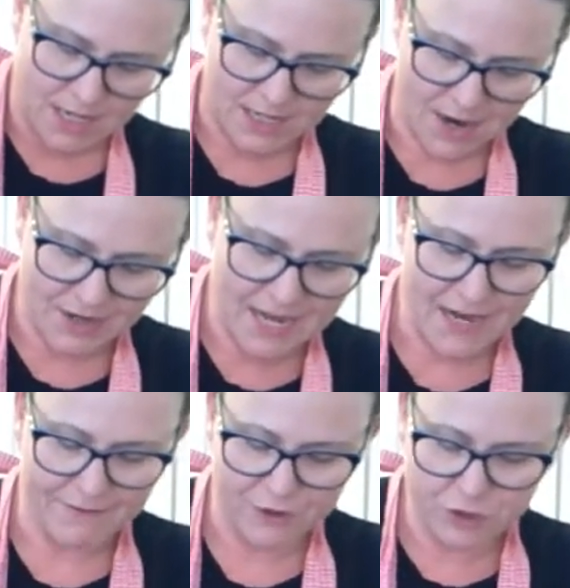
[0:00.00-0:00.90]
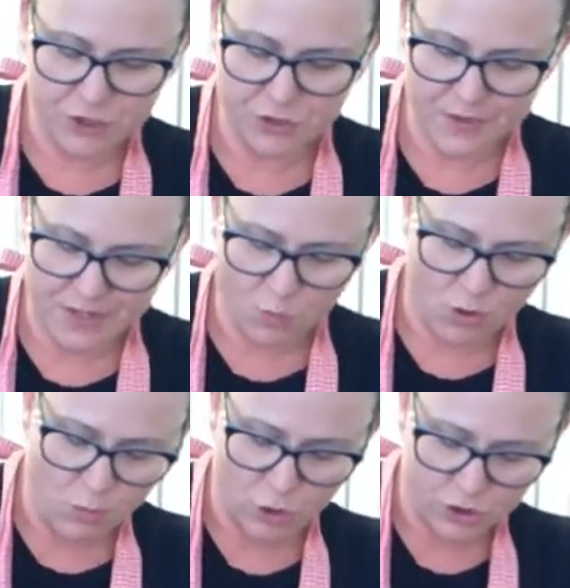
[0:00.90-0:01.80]
Now again, if you're doing
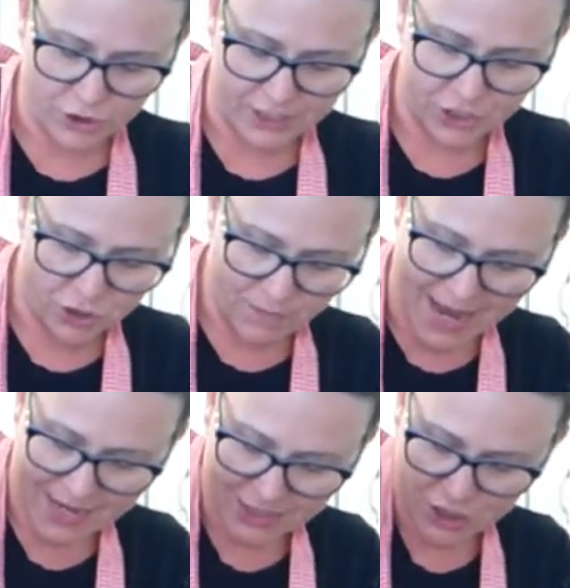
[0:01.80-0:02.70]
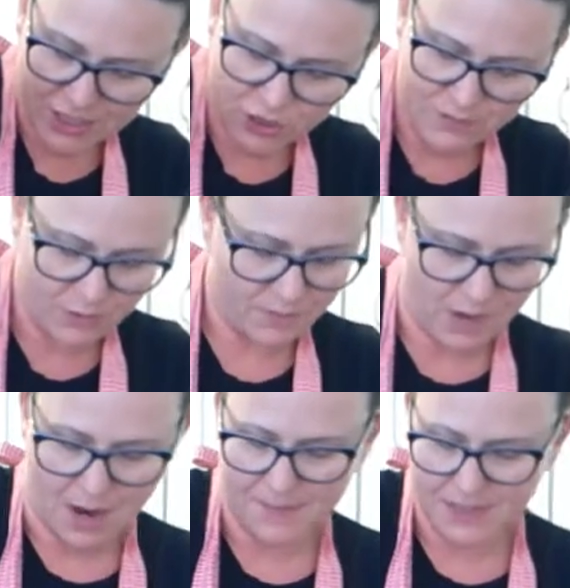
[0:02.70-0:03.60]
more traditional mac and cheese, you may want to
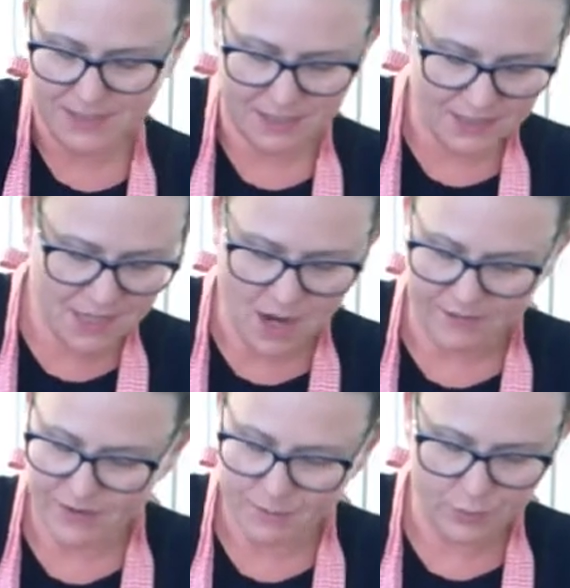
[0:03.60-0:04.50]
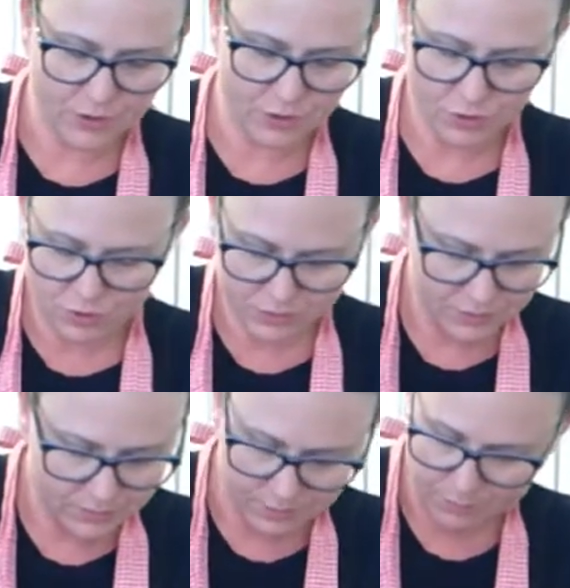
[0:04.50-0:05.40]
pop this into the oven, put a little
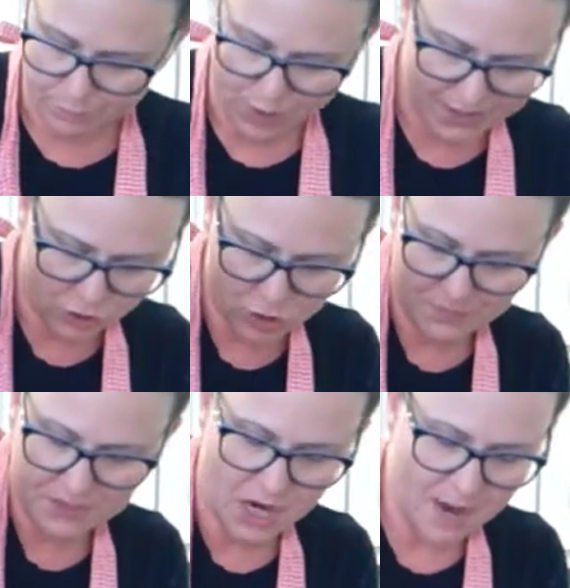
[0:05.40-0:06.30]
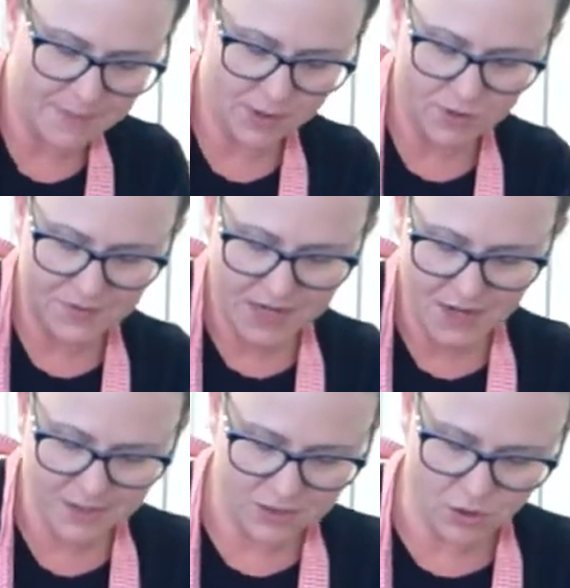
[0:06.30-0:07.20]
breadcrumb topping on there,
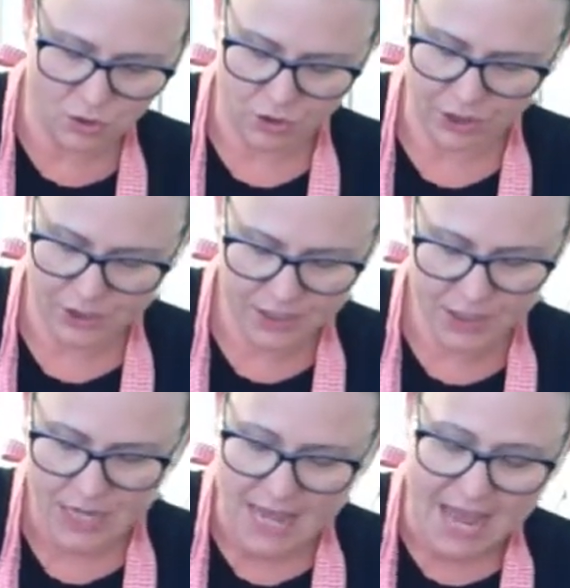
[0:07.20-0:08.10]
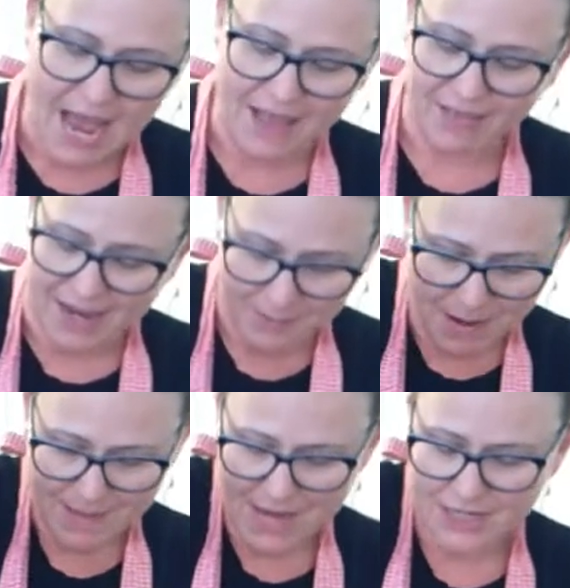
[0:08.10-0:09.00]
it's all good. I like
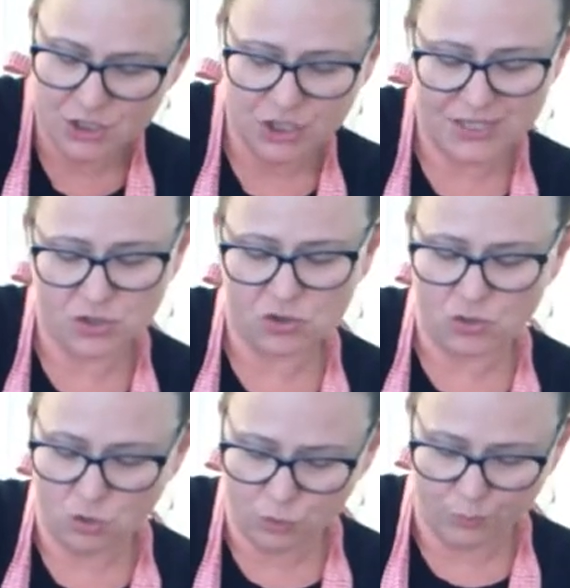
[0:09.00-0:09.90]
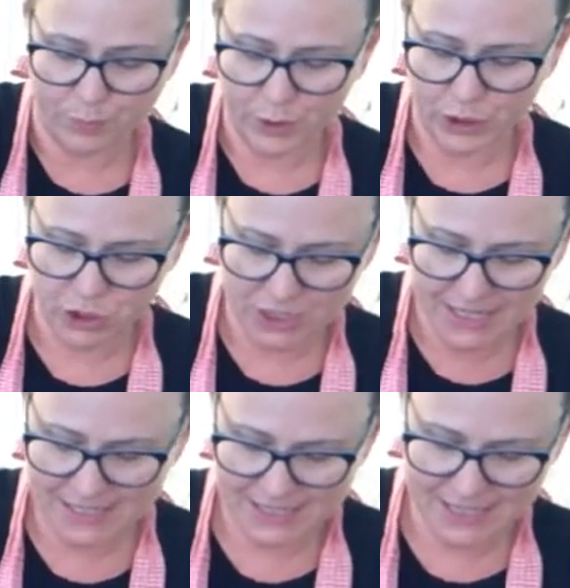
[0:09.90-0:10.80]
my mac and cheese super
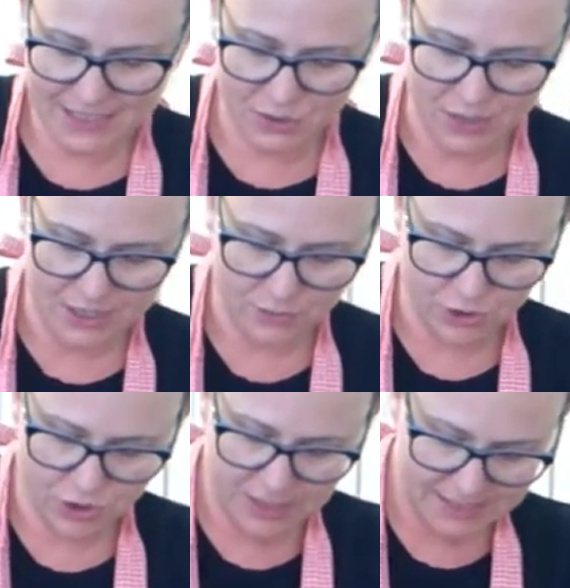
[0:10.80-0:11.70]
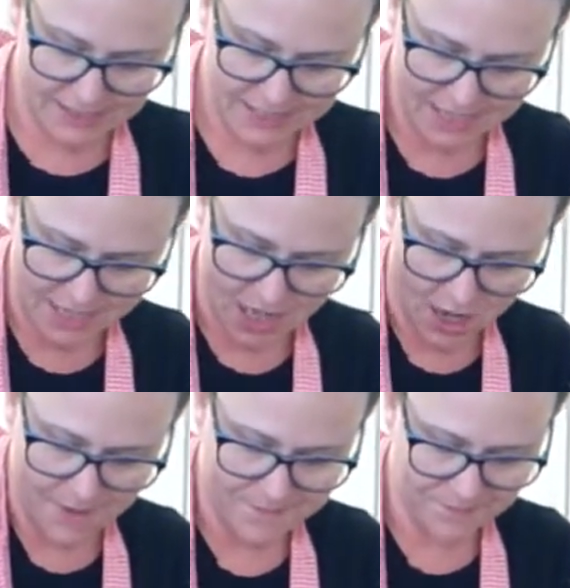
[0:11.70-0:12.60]
cheesy, so that's what you're going to see
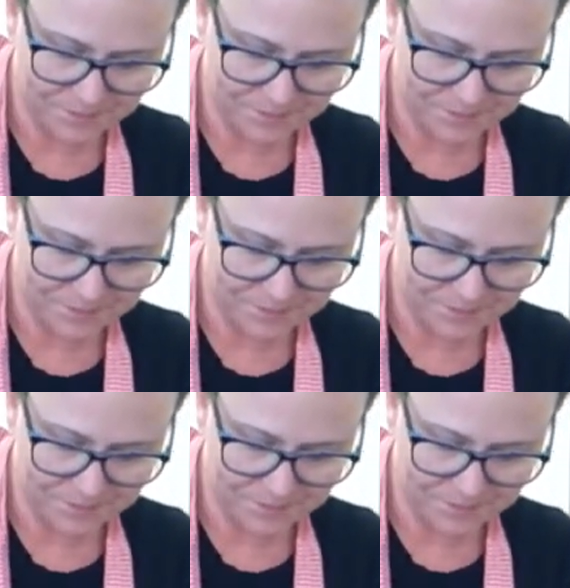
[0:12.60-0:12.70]
here,